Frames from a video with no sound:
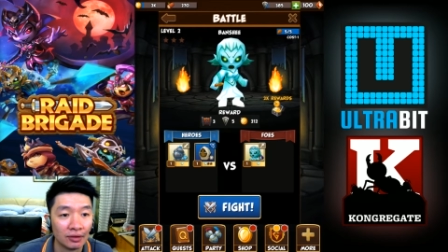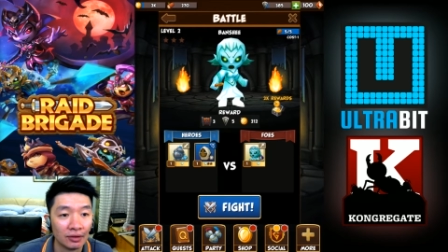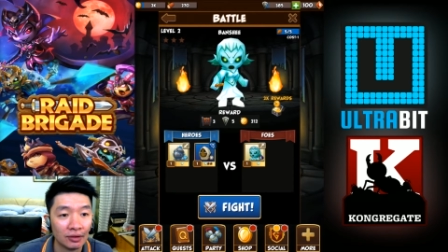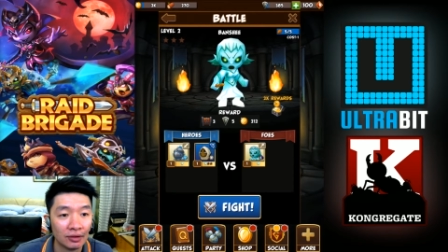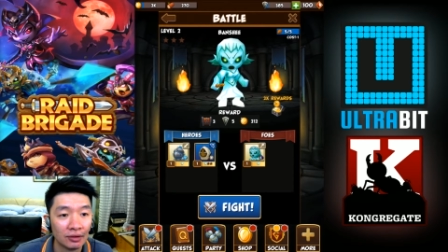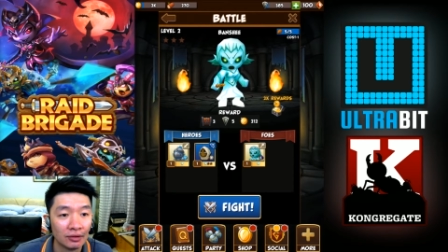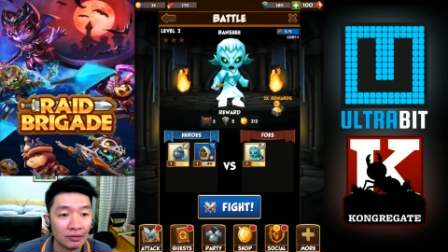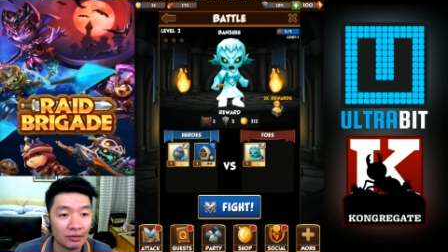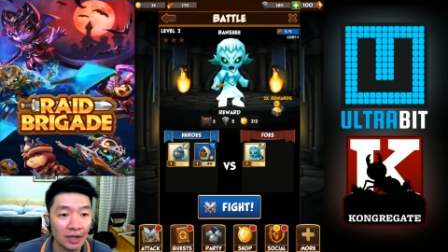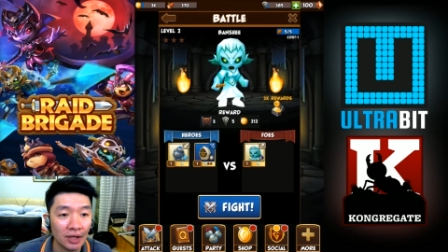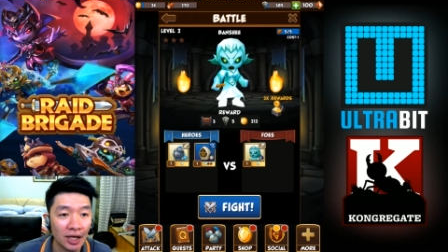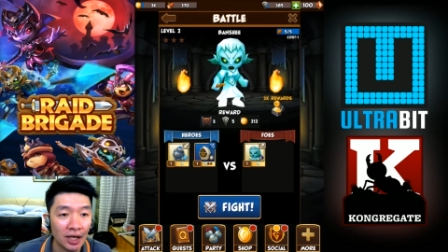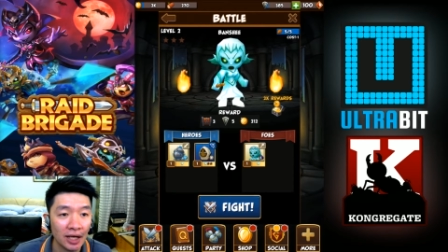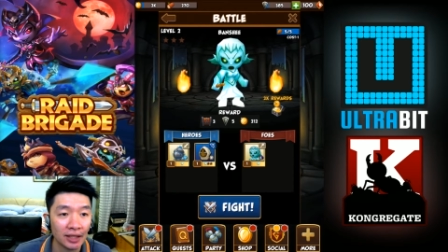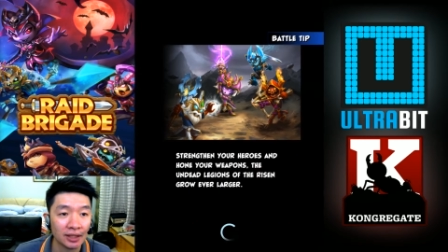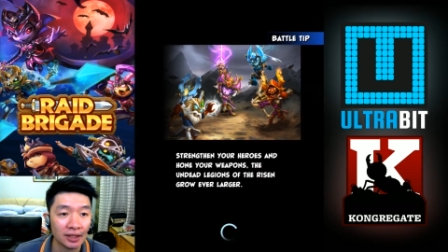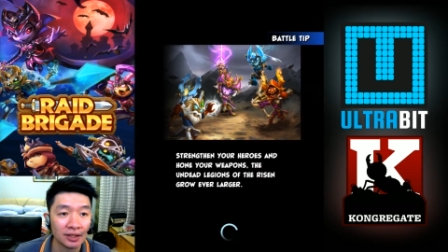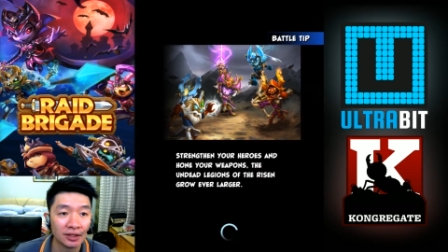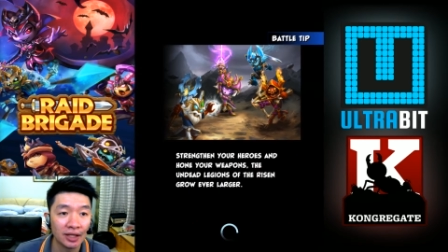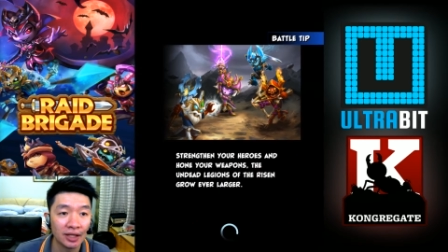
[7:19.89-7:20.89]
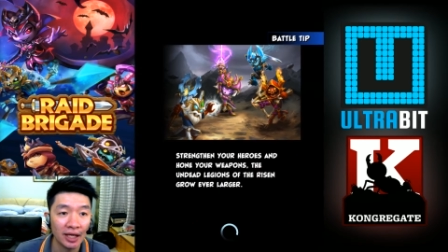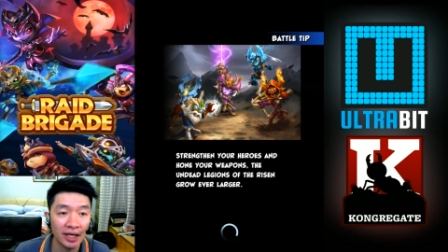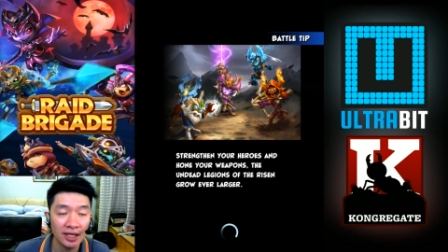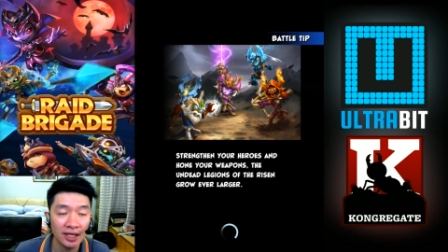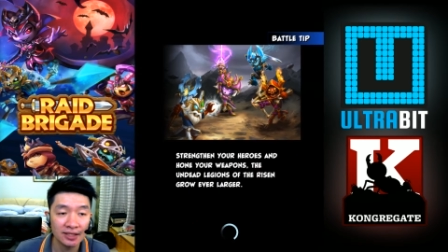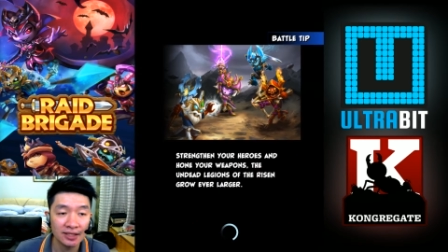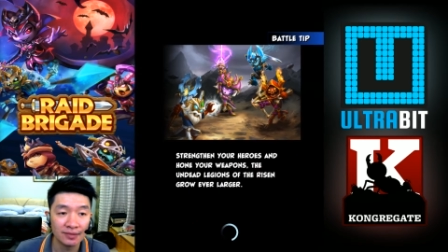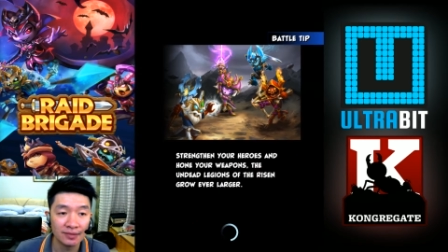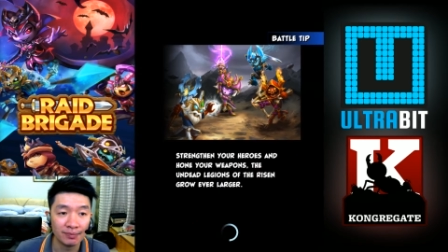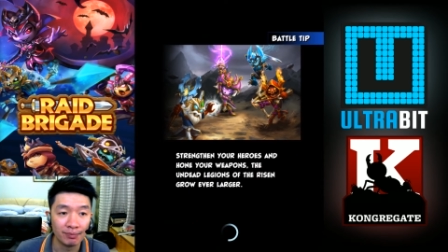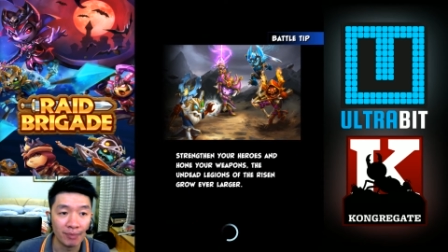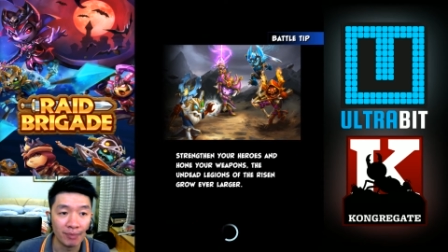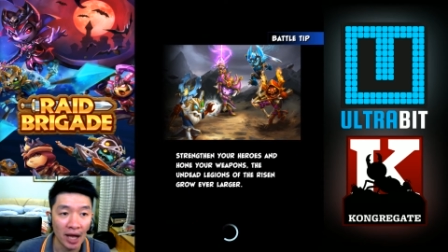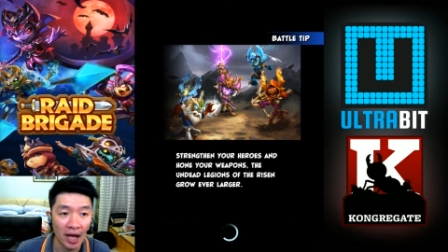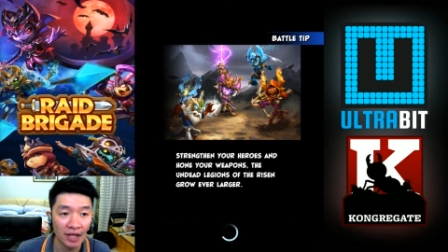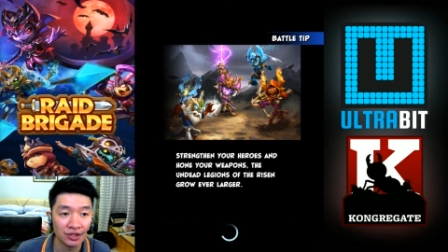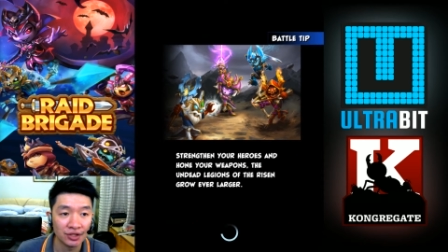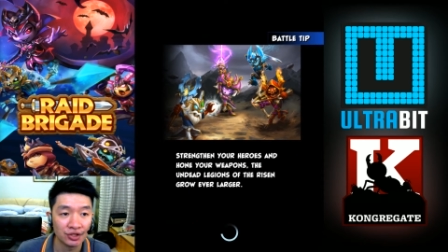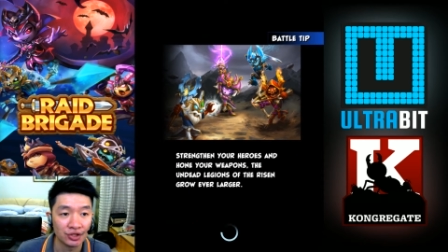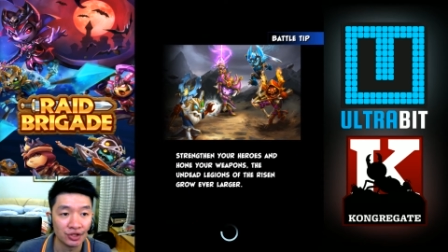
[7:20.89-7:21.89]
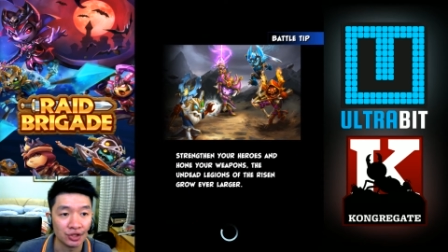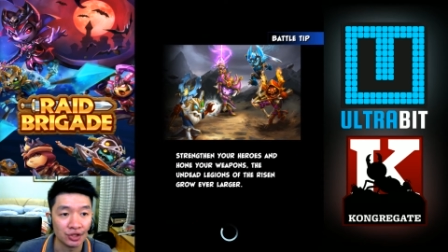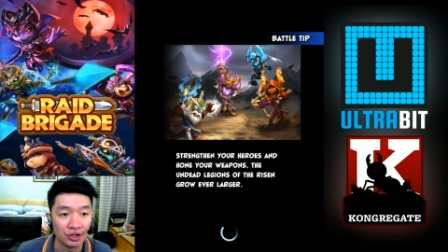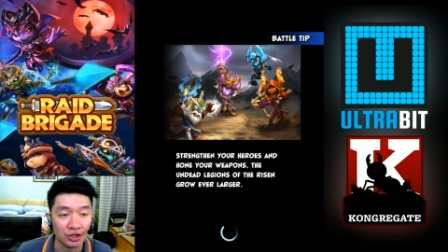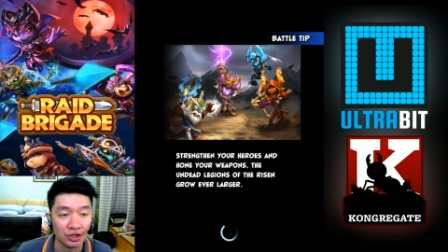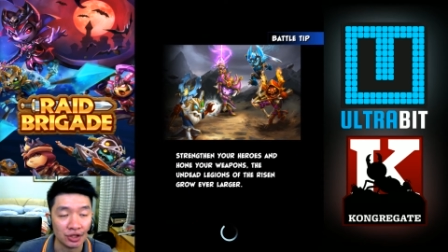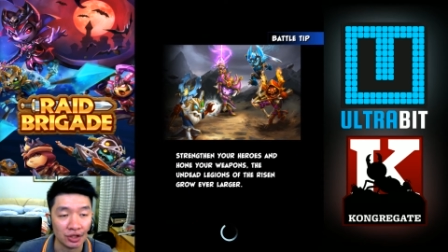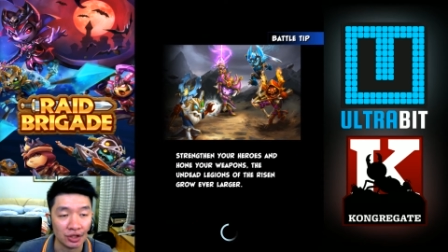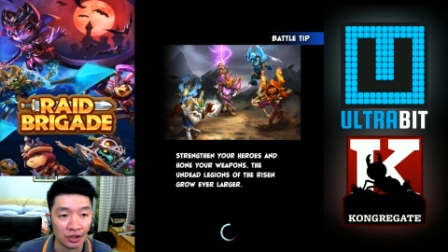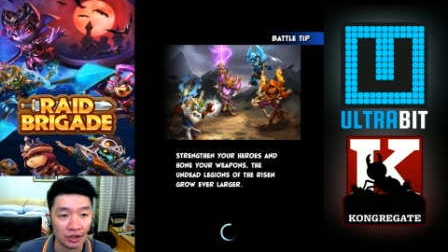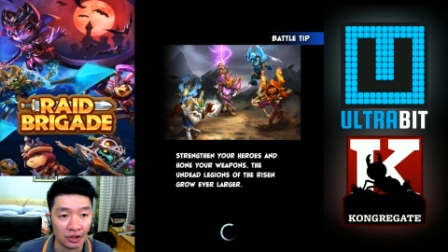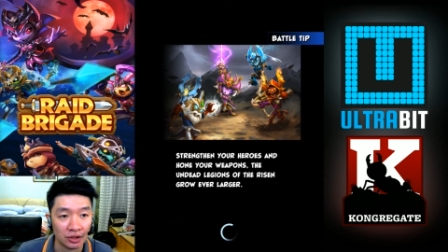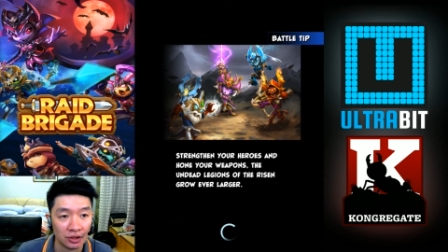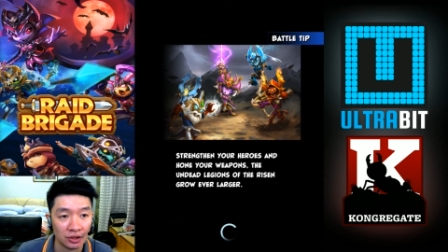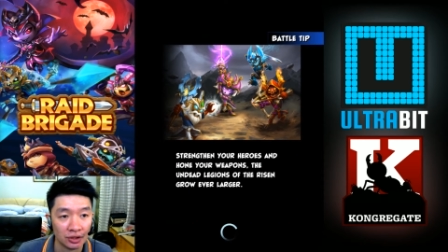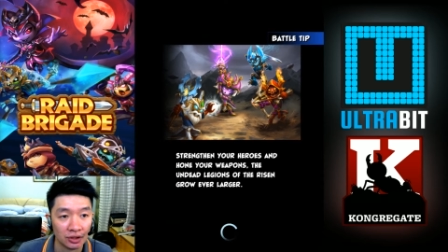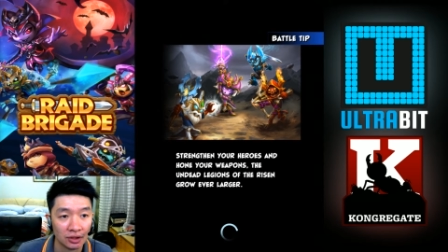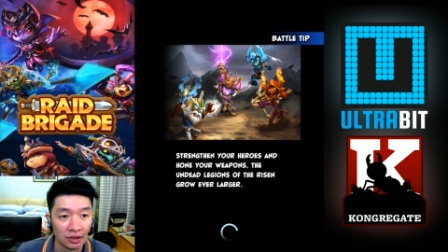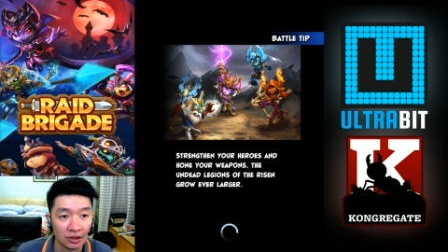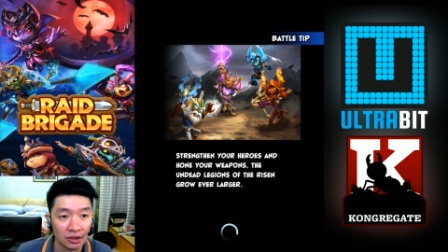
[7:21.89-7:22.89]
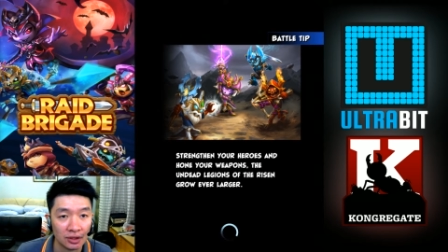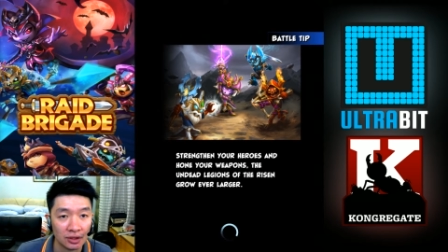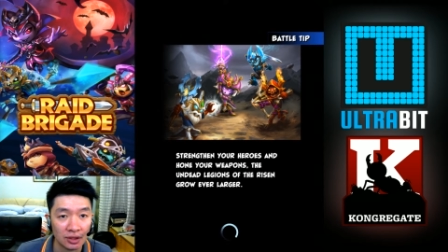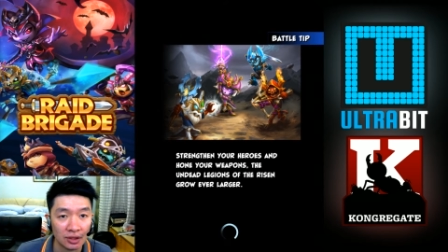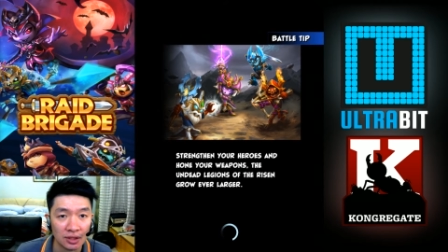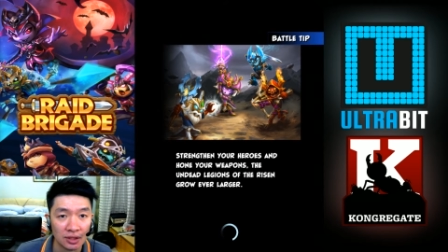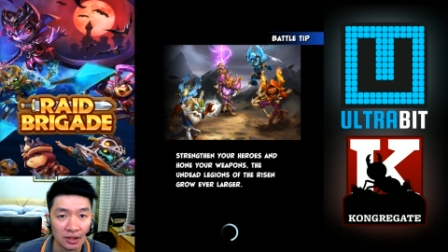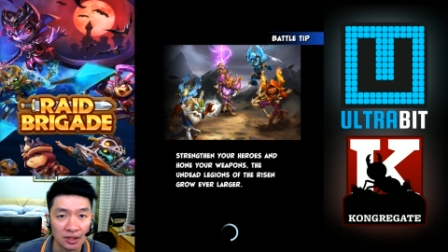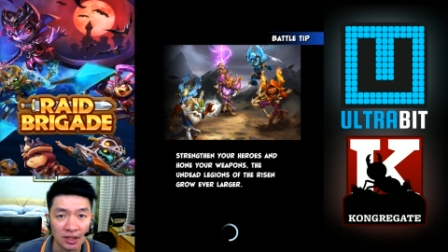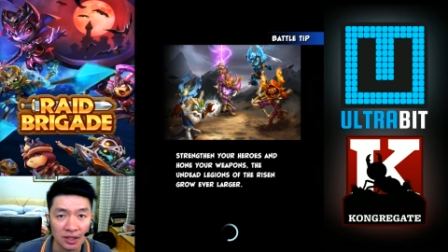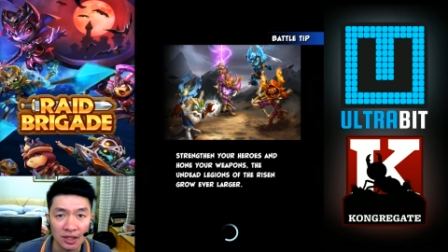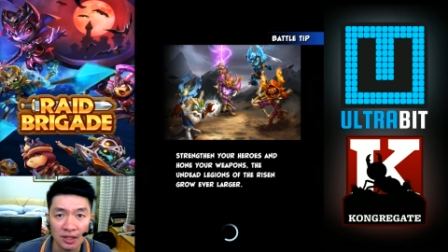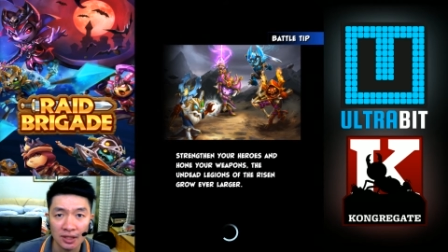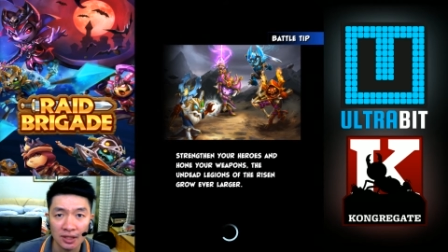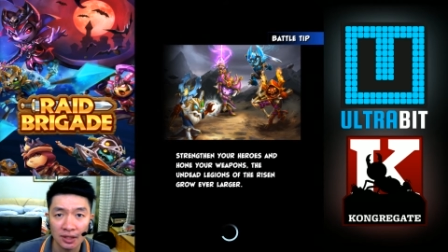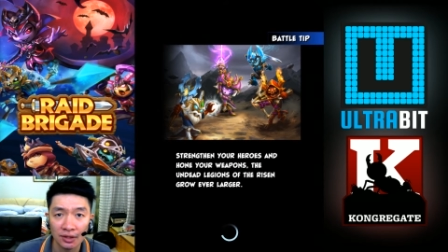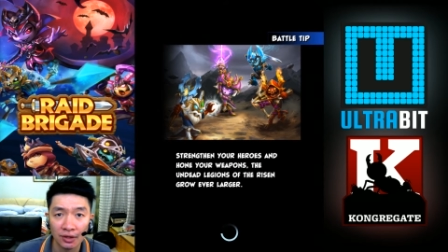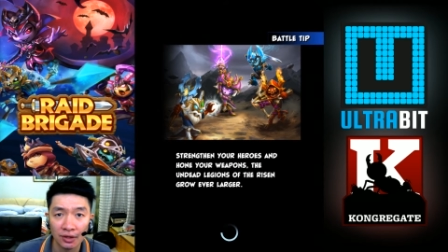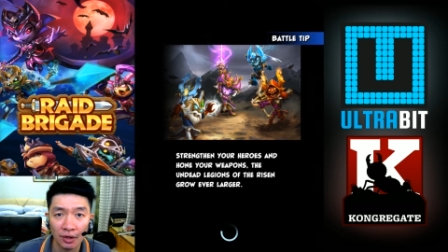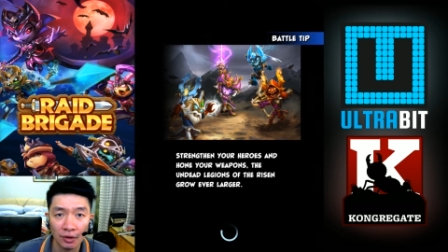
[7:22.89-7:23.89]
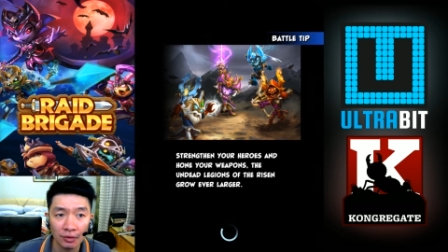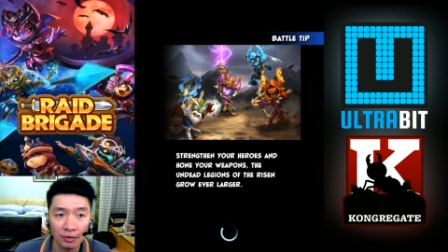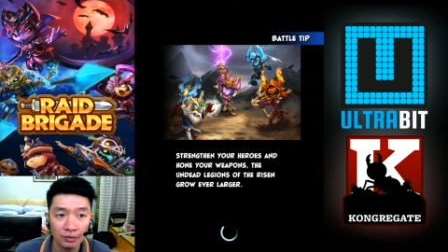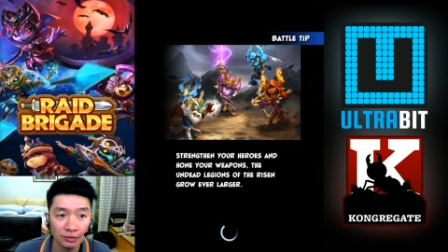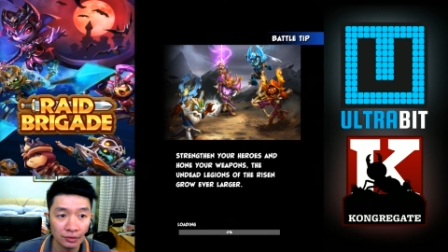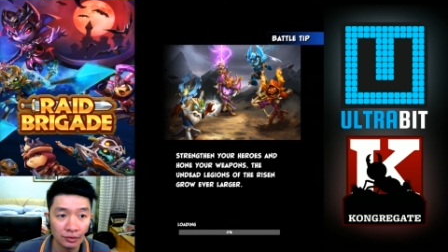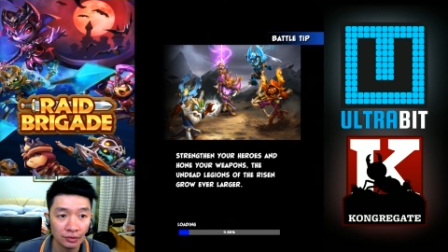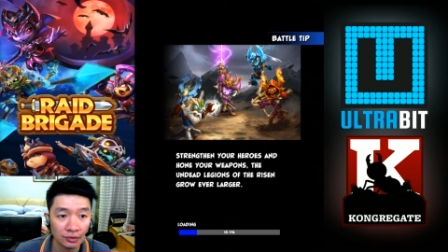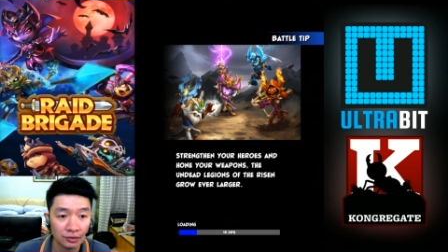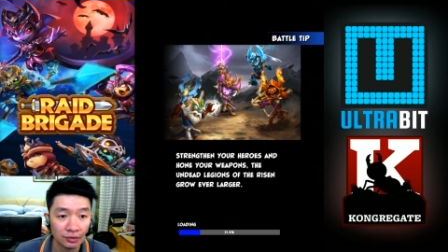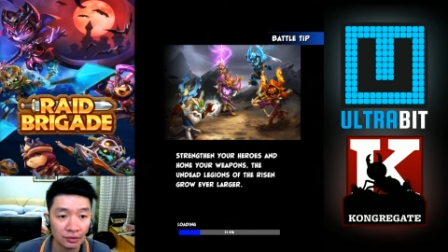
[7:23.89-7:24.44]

Alright, against Banshee. She's a ghost.